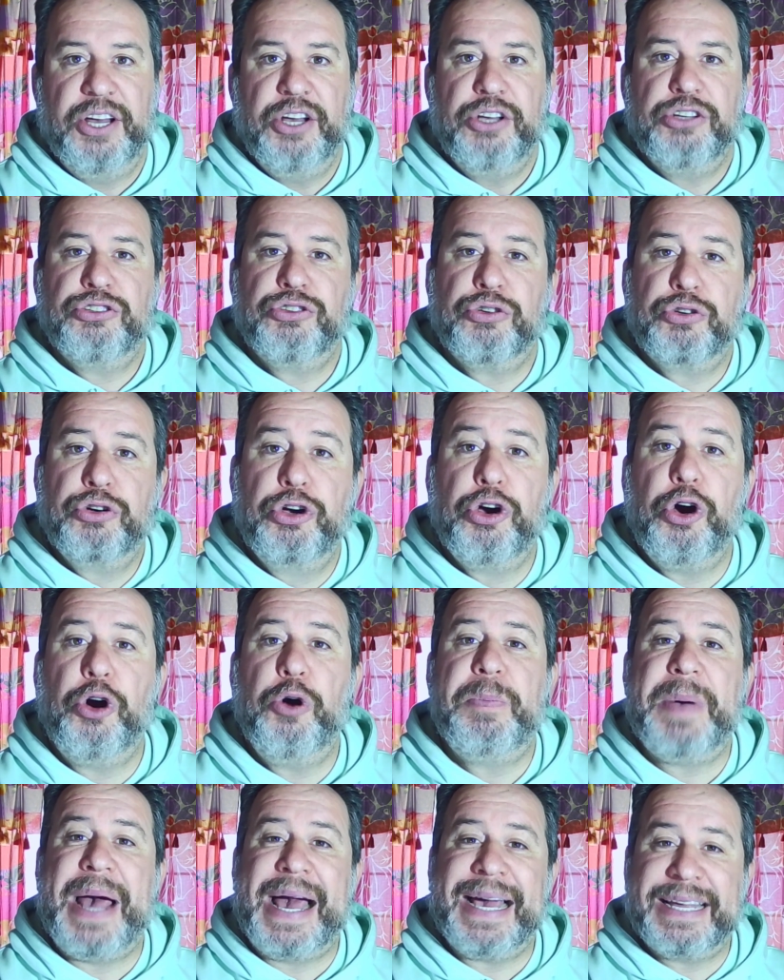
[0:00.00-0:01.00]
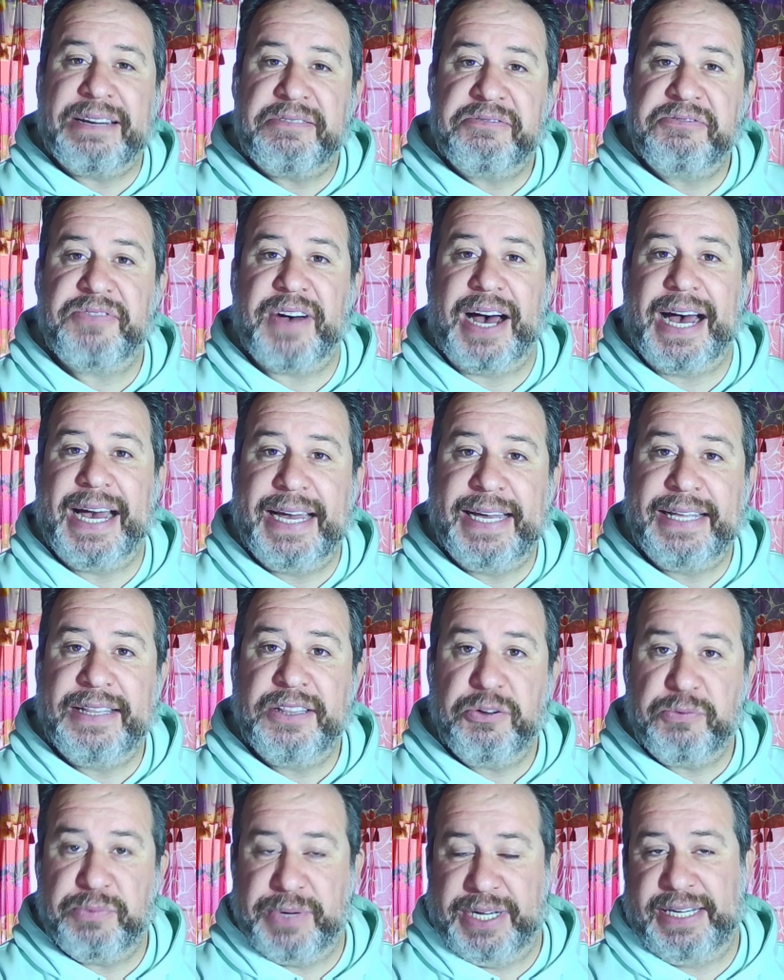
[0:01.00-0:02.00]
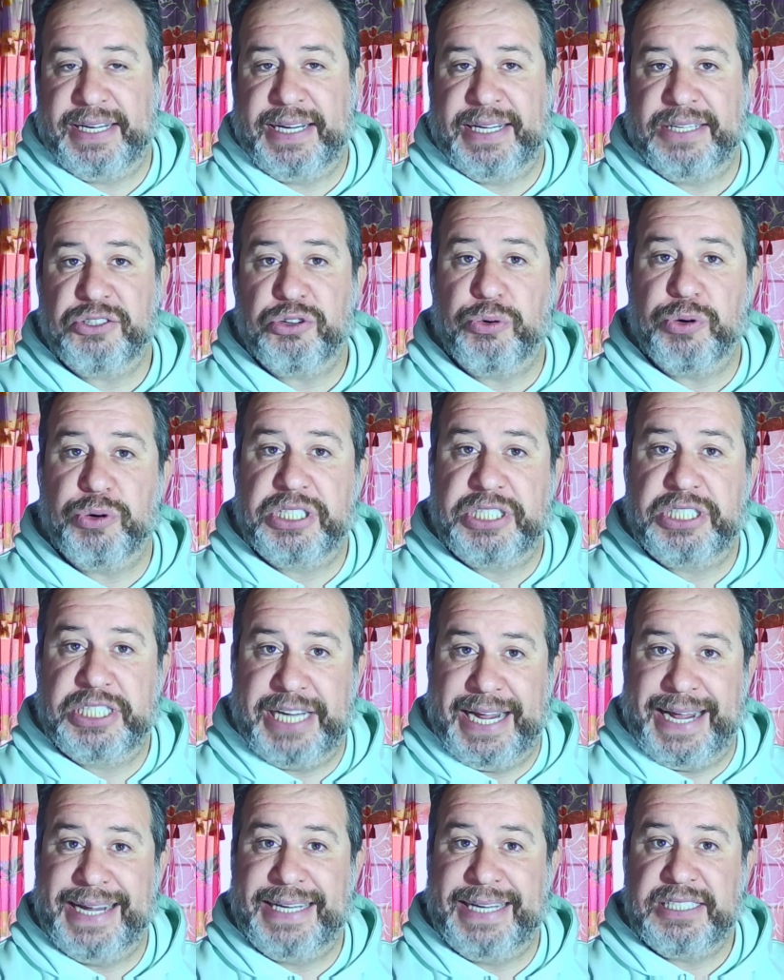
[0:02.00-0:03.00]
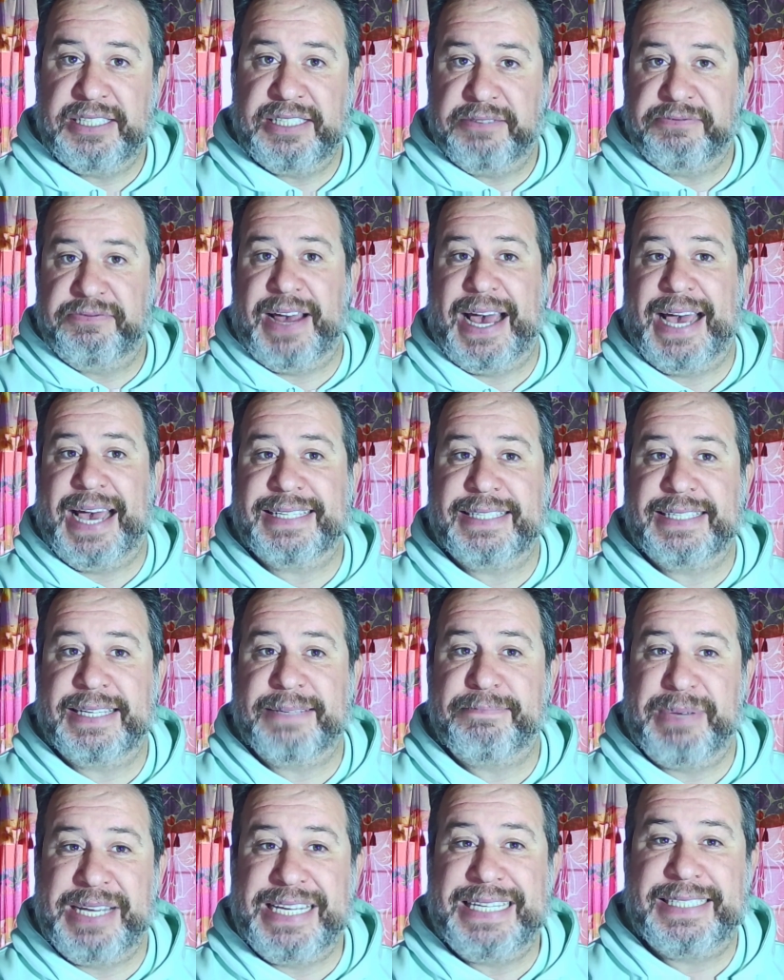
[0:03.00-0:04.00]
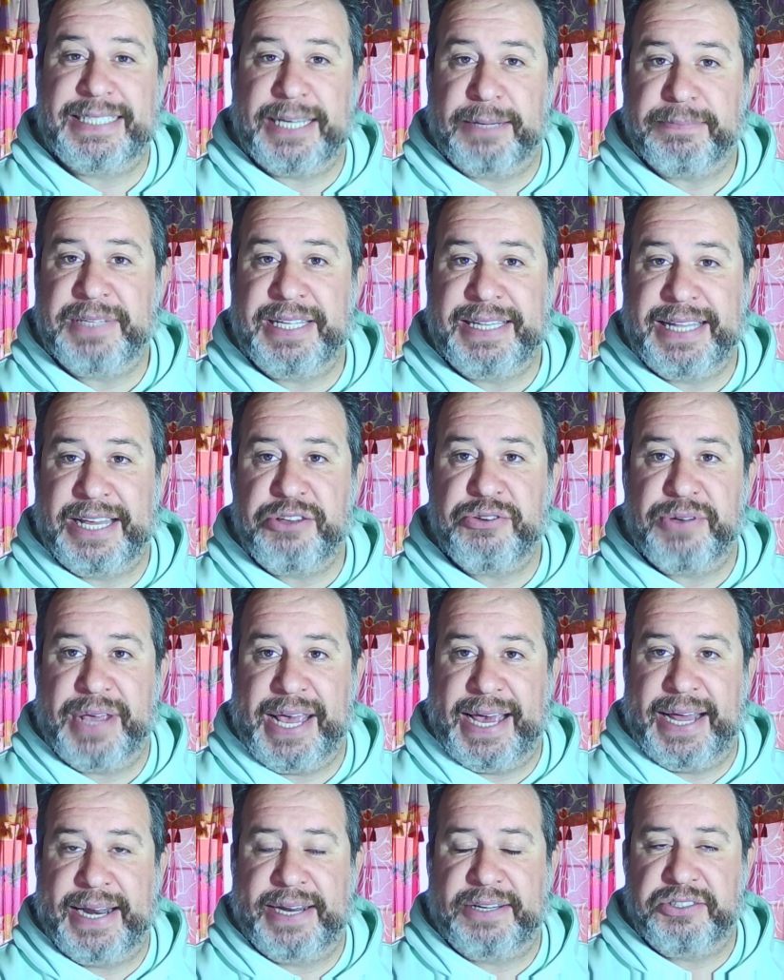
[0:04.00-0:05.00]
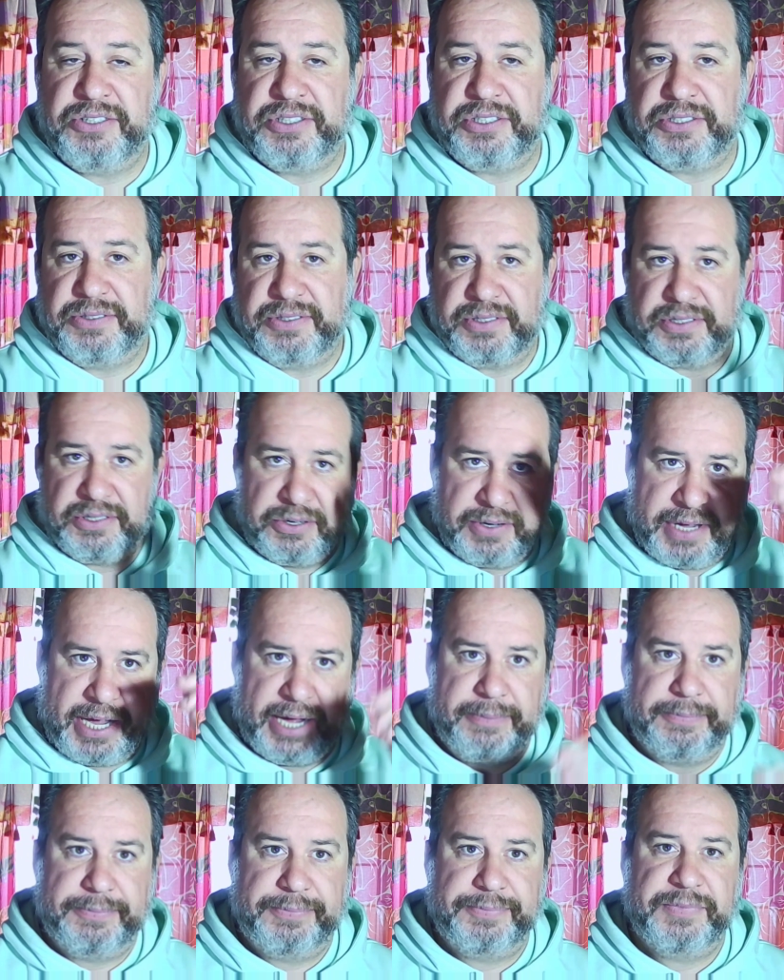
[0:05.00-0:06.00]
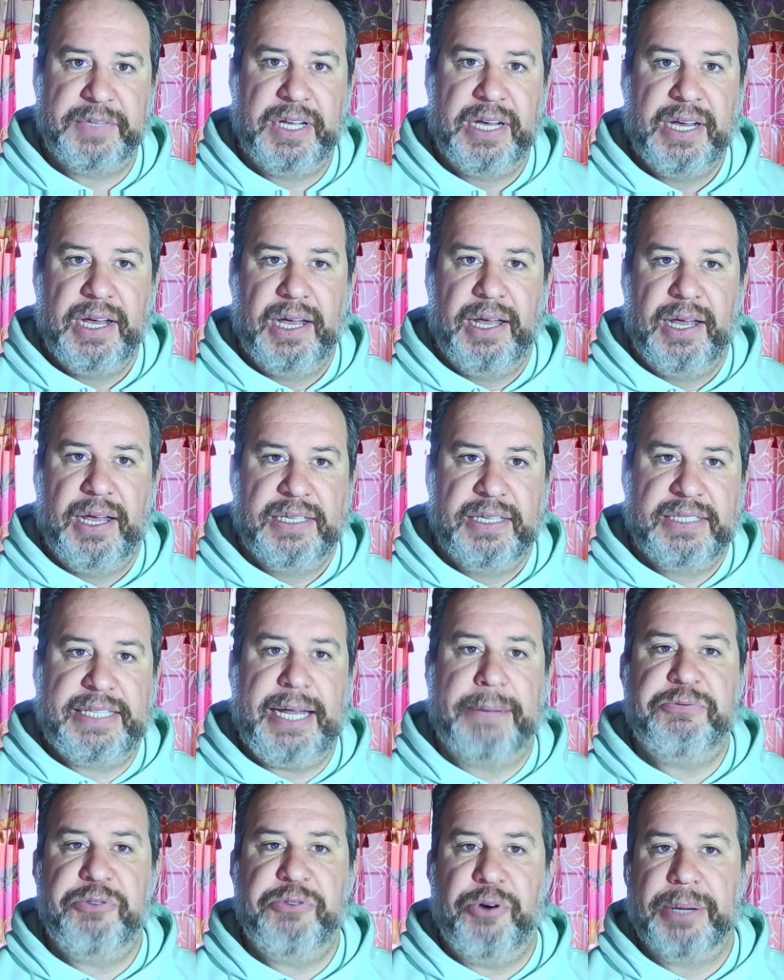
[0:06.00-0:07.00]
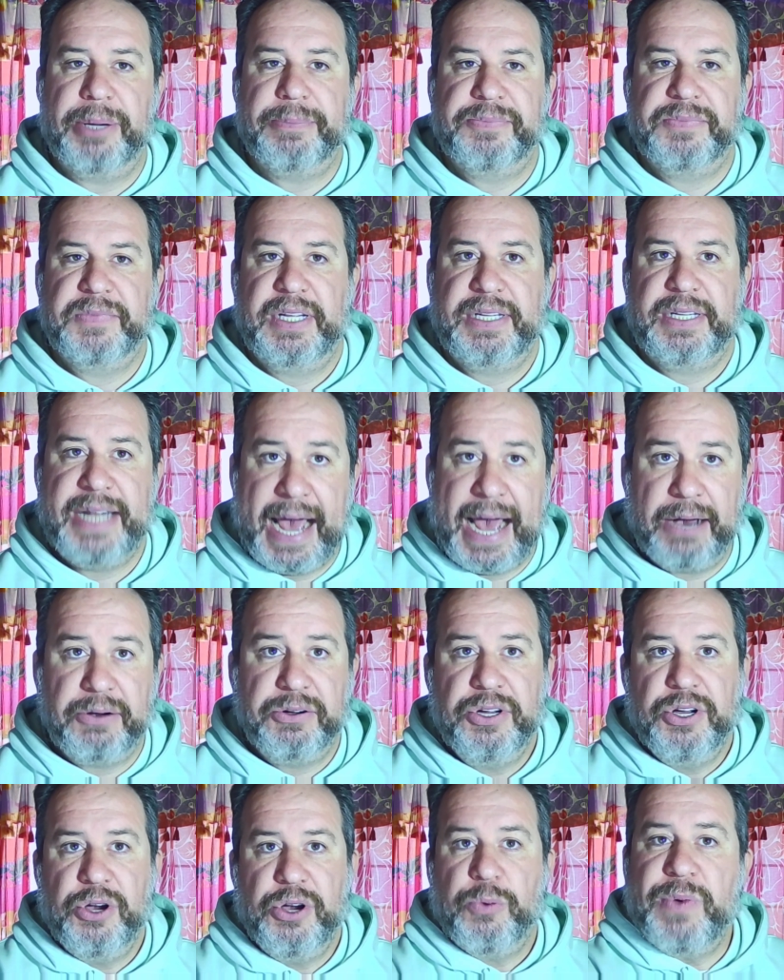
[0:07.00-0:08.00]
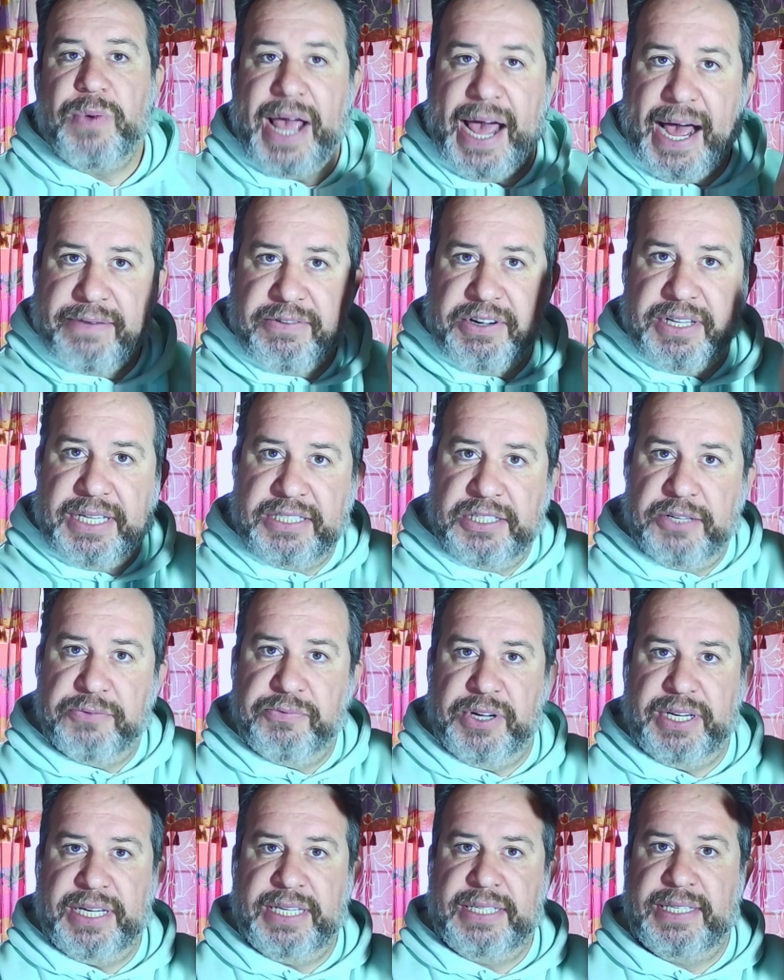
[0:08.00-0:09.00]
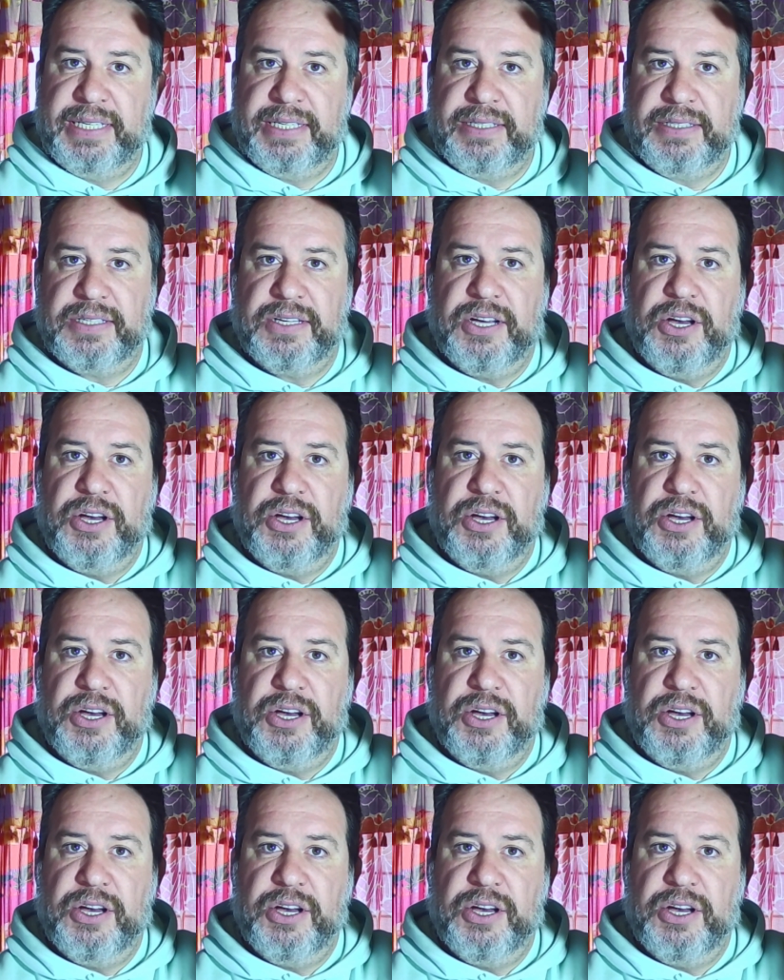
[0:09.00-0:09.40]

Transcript: So go back and find the witness or change the fact to be something that you can introduce. Okay. Step 4. Now, we have our list of witnesses.